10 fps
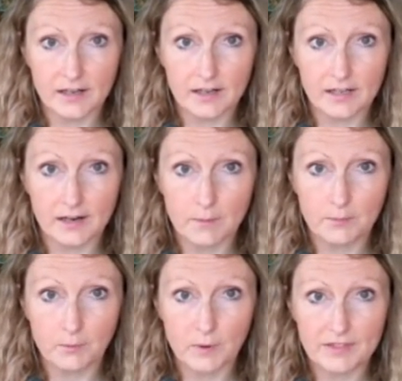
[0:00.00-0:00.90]
it up
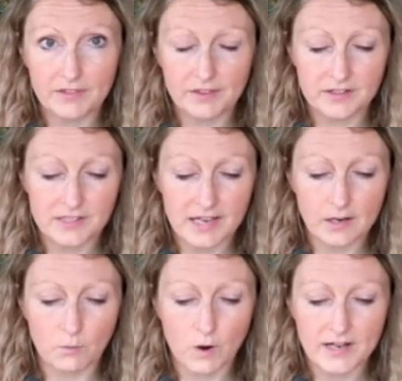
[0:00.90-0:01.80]
with say a
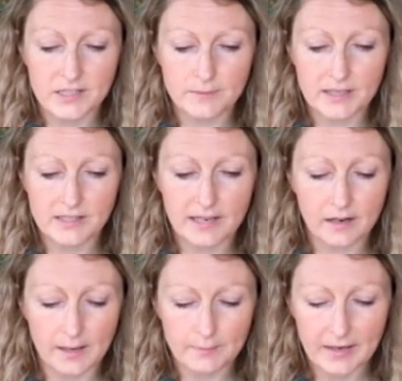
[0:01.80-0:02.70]
white to make say a
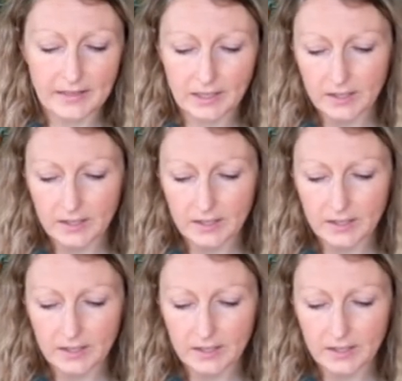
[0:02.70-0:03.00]
light pink.